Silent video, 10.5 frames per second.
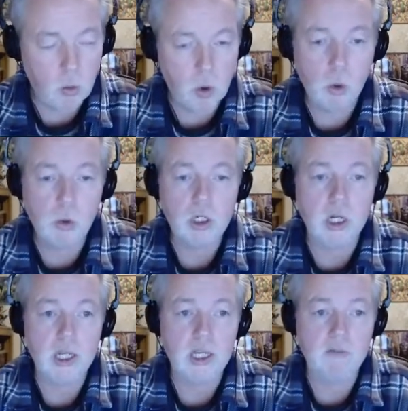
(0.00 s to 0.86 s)
who's
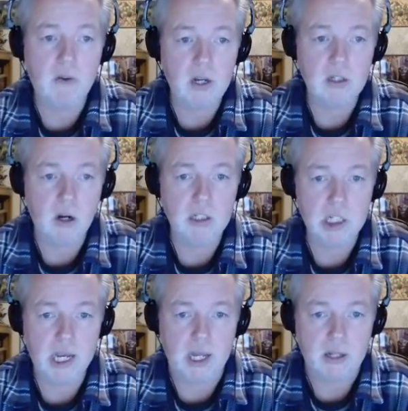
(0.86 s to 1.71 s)
going to give us our
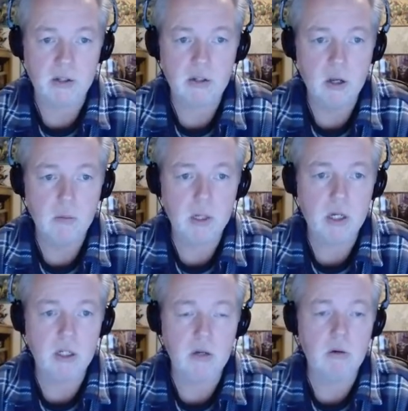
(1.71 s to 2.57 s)
chance?
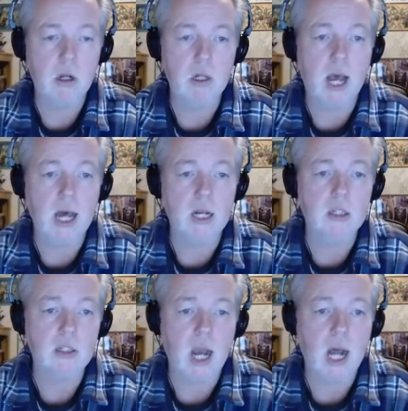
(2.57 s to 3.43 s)
Because there are a lot of
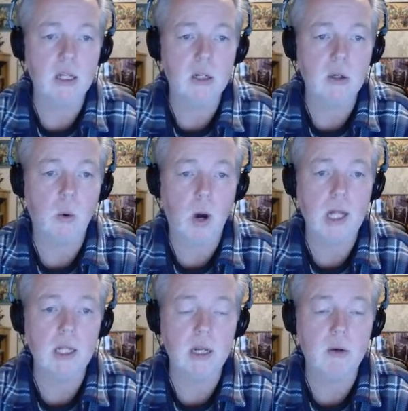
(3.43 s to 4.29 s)
solid,
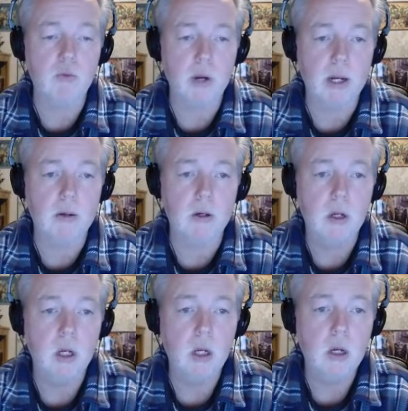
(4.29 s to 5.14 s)
quality
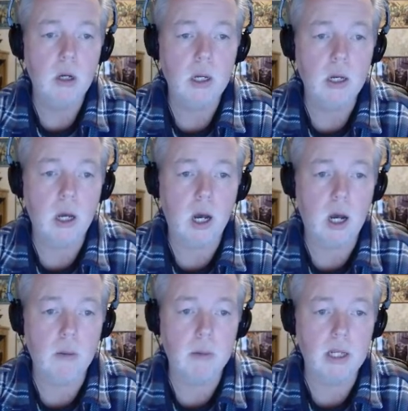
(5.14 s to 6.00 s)
written
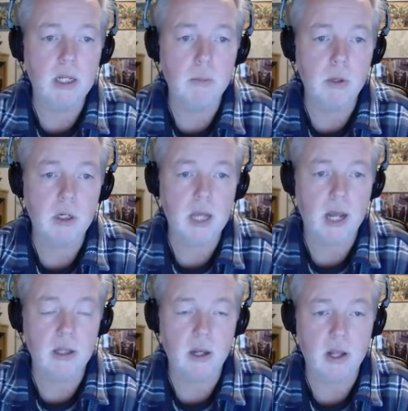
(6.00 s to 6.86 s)
indie books
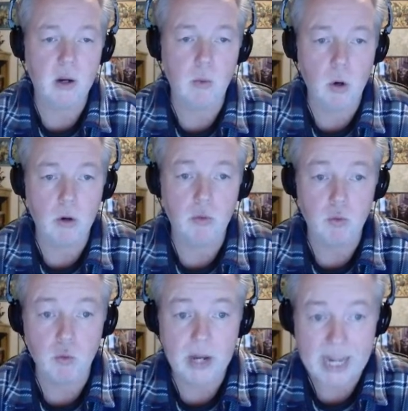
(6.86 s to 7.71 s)
out there that are worth
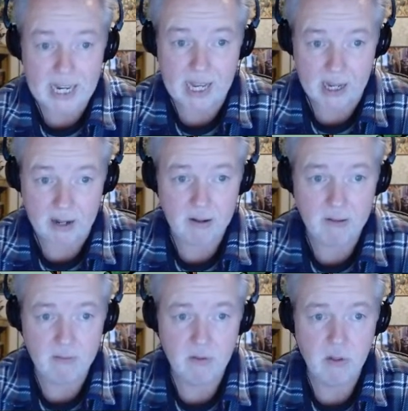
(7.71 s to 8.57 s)
reading,
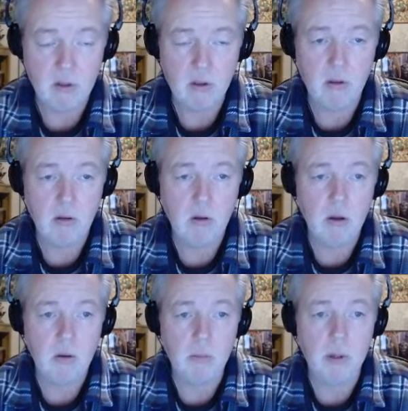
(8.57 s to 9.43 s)

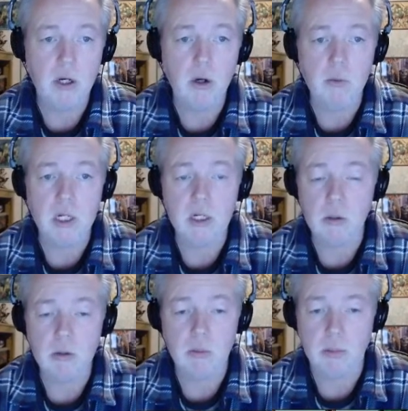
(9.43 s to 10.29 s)
but nobody
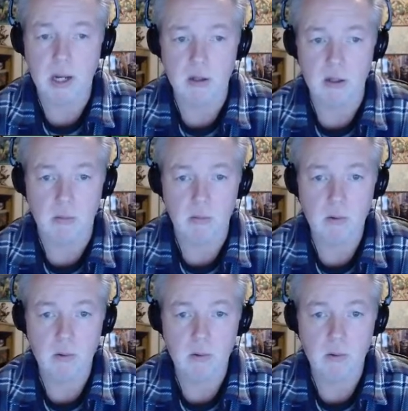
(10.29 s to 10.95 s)
knows about them.